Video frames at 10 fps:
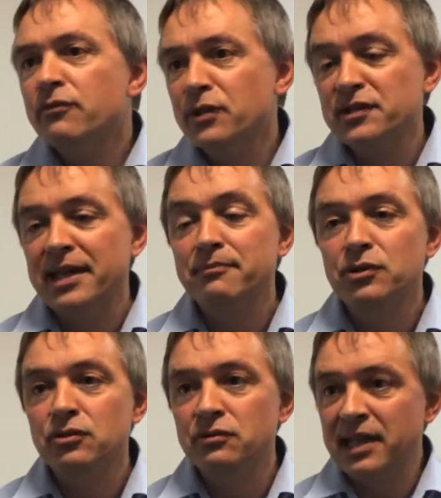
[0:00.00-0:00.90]
for
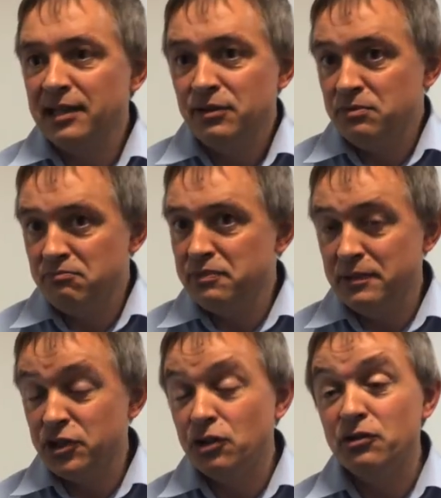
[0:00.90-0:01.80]
example, the
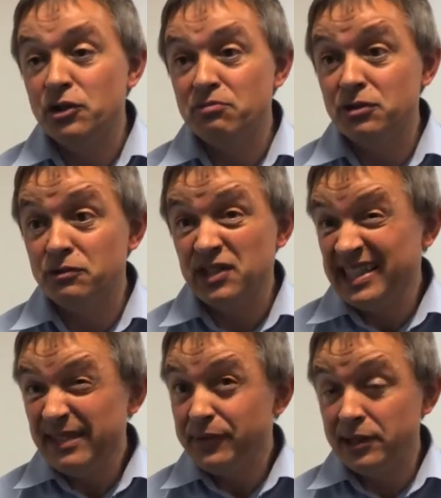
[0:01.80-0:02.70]
students will
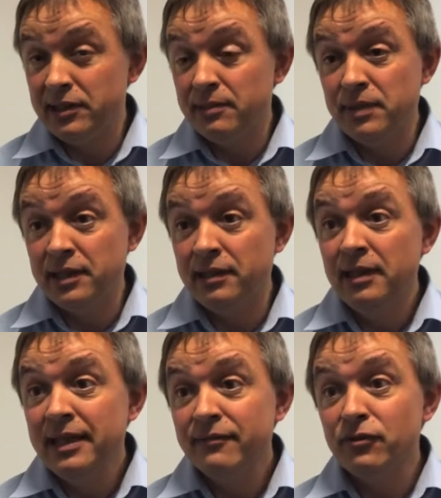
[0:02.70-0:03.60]
significantly be
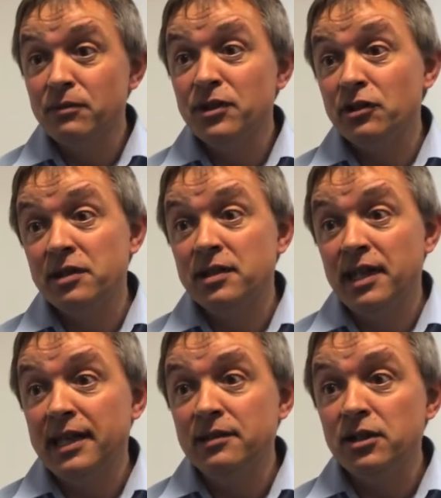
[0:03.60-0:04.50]
from the United
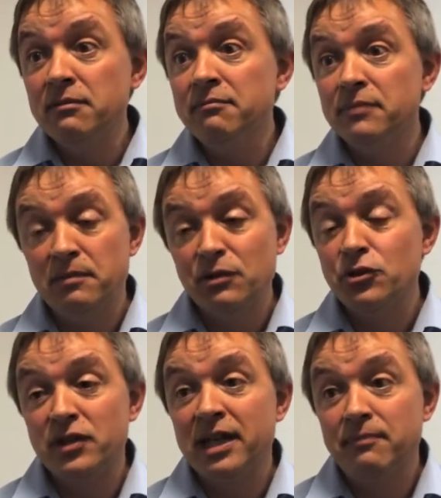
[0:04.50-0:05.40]
Kingdom, but we
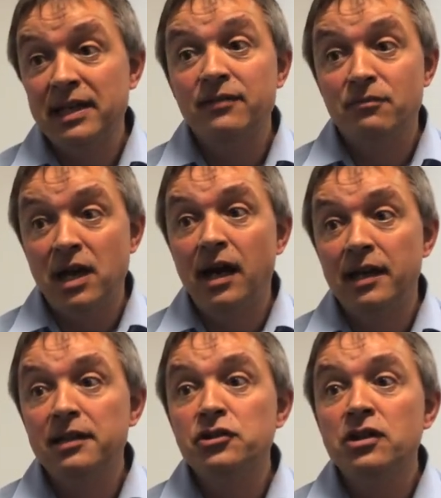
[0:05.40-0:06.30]
also take many from
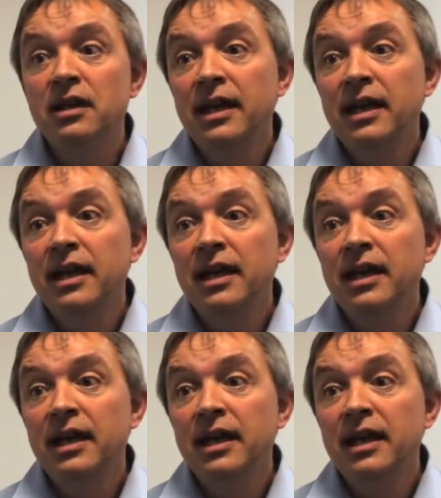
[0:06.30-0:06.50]
Ireland